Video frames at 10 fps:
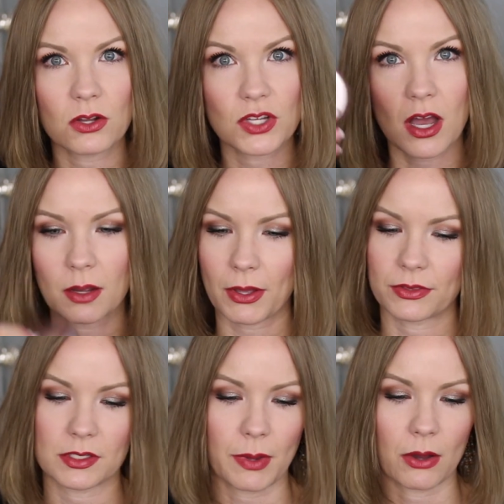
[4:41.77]
I'll talk
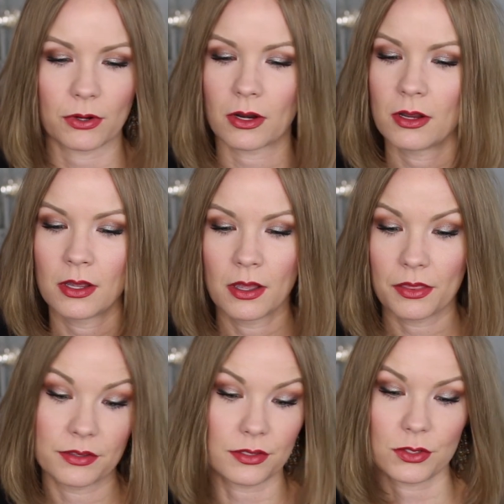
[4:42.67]
about this powder.
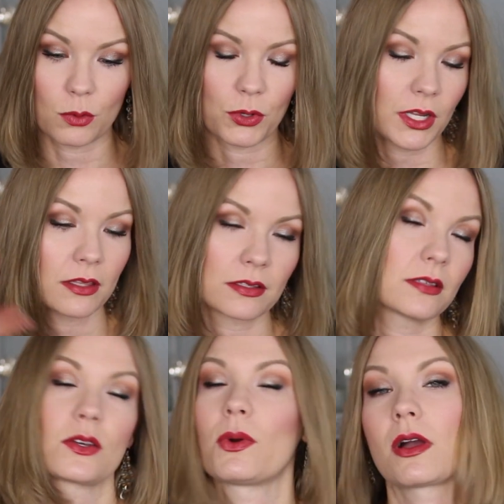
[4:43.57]
This is so pretty. This
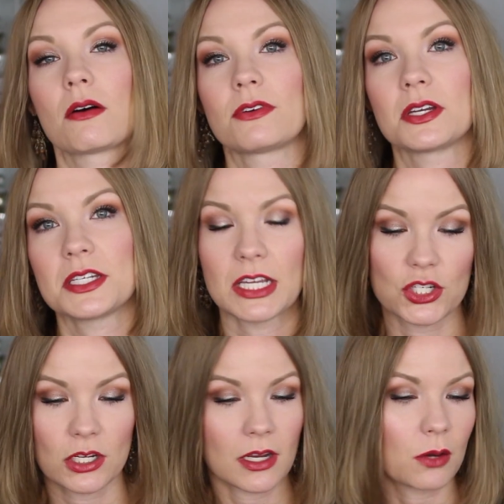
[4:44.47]
is going off on a
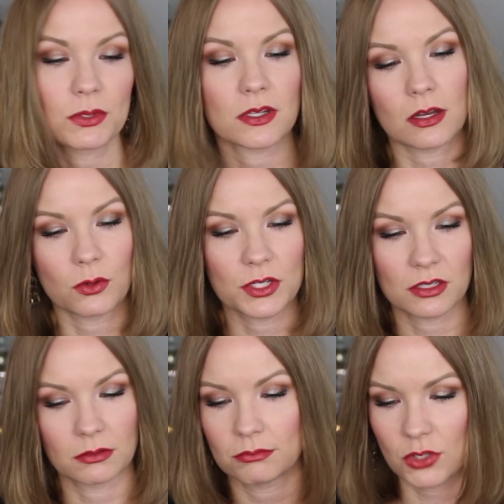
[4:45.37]
tangent. I was not going
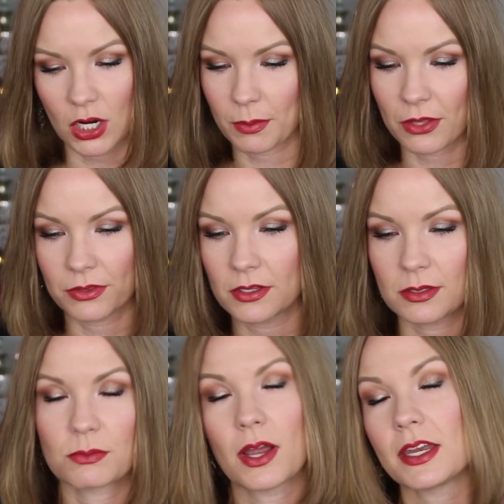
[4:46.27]
to talk about
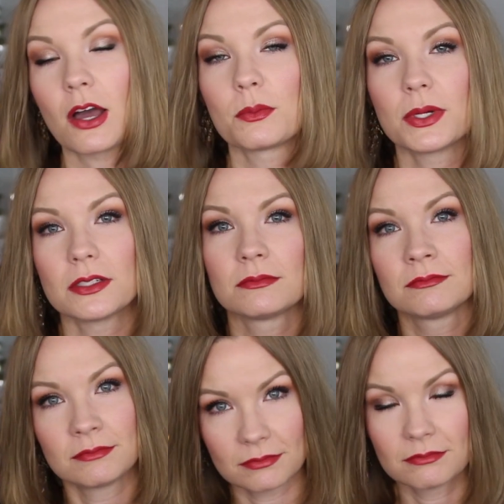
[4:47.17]
this right now, but
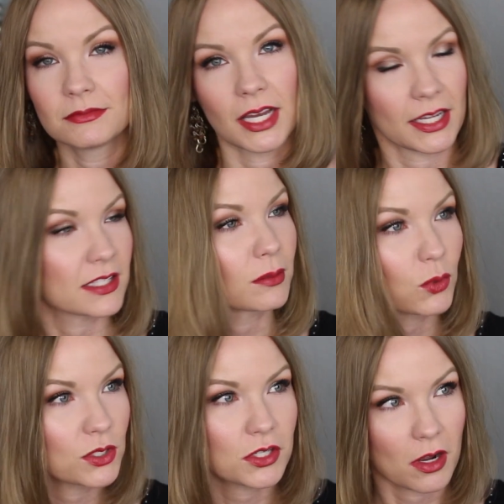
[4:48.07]
I guess I'm
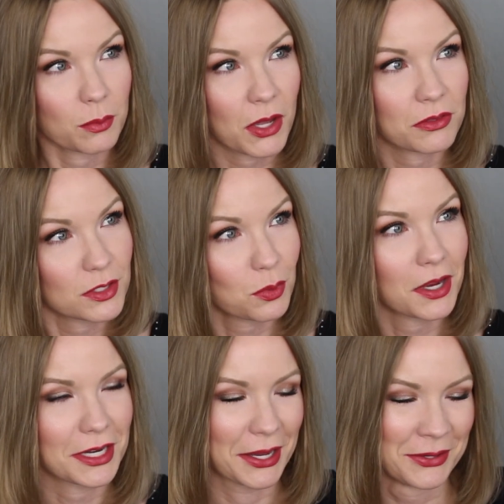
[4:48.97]
going to talk about this
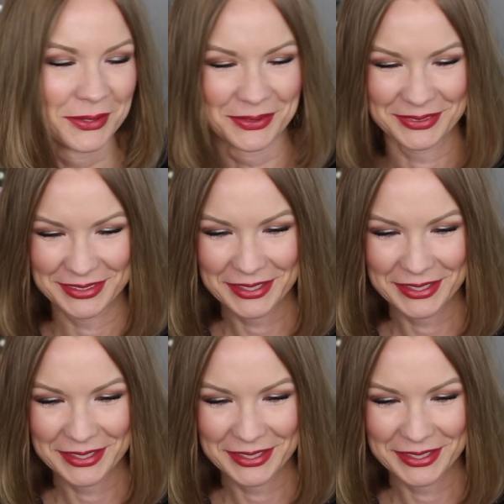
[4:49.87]
right now.